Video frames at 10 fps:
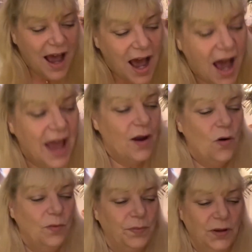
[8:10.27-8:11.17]
I
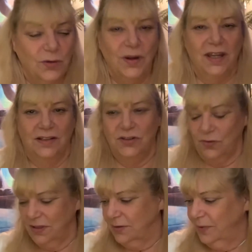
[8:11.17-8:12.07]
hope you
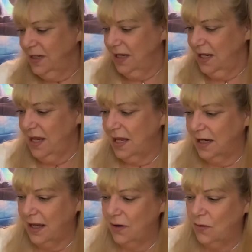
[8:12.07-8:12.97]
enjoyed the reading, and
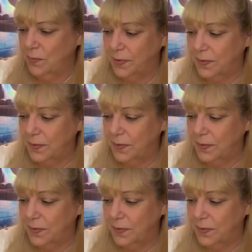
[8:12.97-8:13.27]
I hope